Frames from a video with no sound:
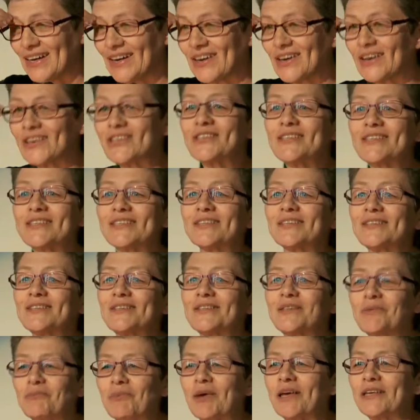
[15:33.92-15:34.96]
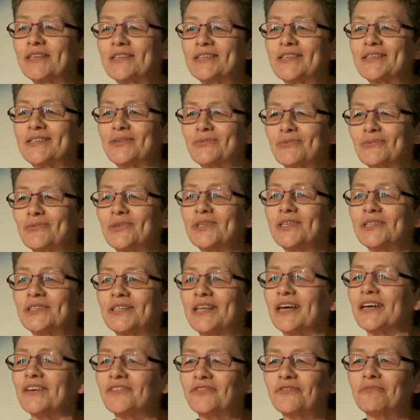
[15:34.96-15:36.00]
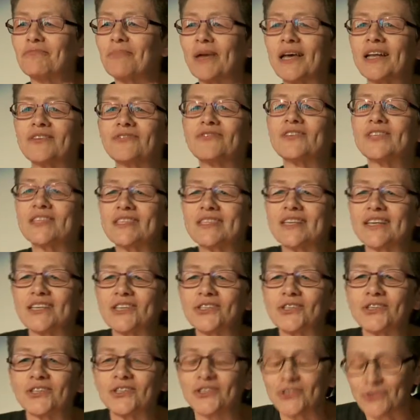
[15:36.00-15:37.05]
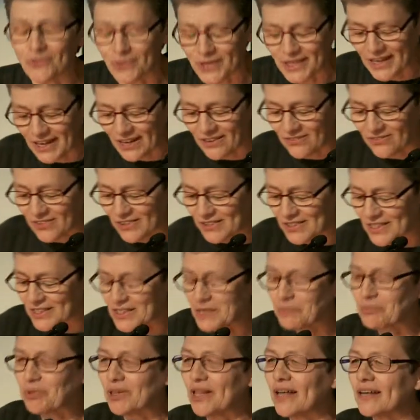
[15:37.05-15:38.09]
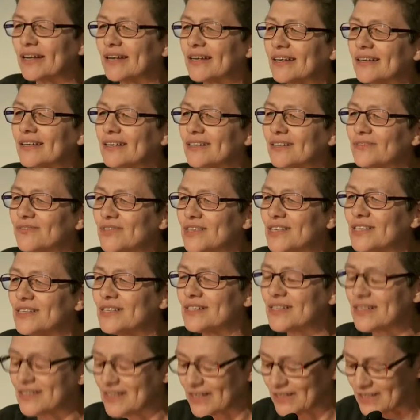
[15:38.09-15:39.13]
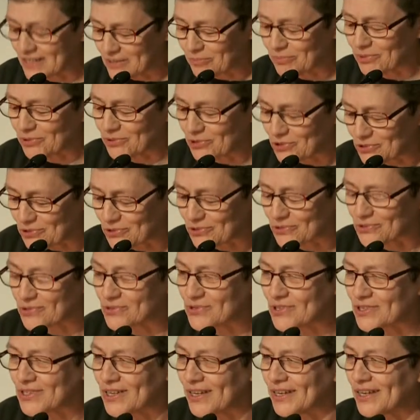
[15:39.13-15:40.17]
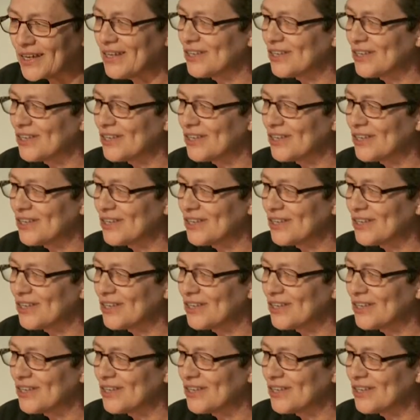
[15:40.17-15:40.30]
are still the best real-life manifestations we have on this planet of these simple truths.